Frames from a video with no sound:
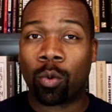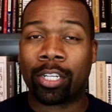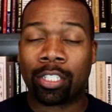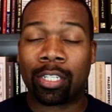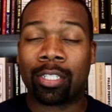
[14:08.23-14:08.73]

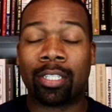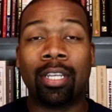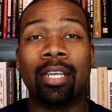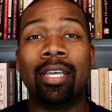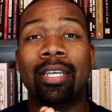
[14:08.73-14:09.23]
questions
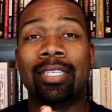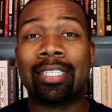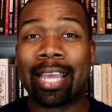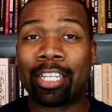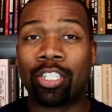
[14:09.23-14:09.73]

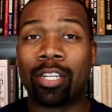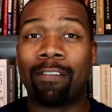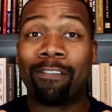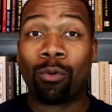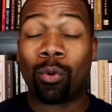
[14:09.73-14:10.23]

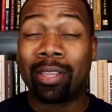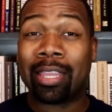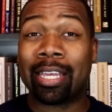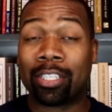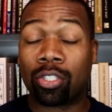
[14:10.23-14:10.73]
section for
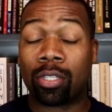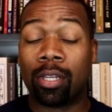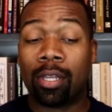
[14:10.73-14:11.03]
this